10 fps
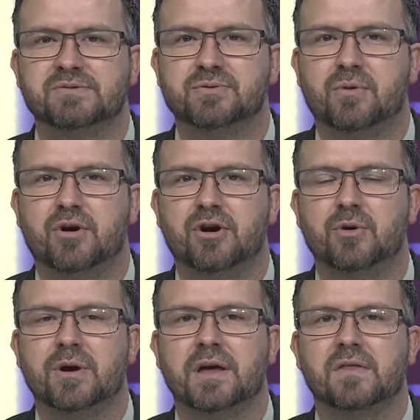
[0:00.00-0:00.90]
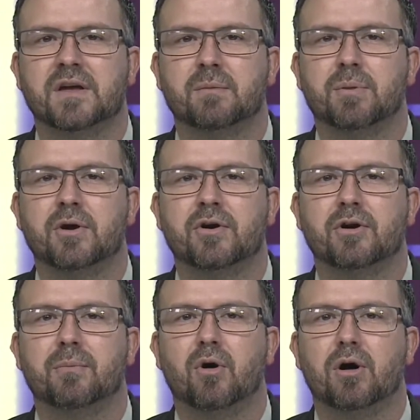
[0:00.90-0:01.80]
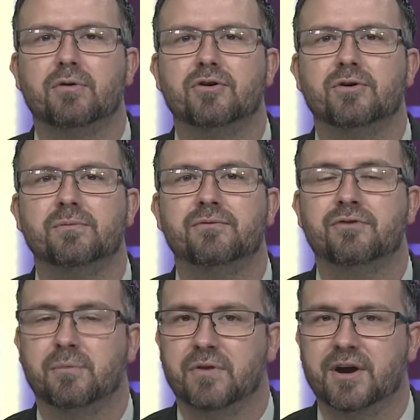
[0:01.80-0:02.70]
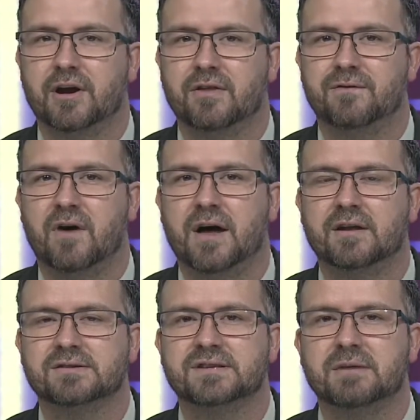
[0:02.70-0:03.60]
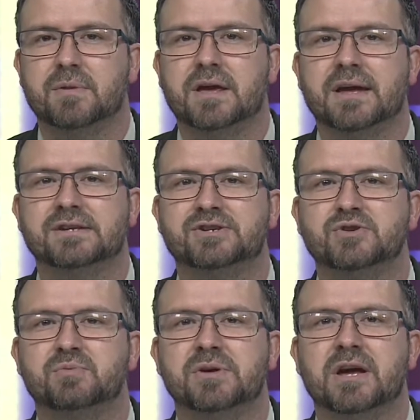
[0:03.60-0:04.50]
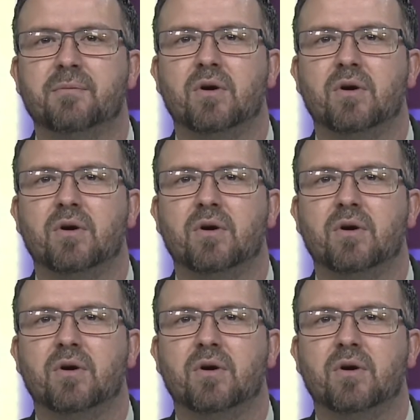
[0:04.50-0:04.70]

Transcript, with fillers: tomorrow in the Imperial Ballroom. From there, the finals, they begin 2 p.m.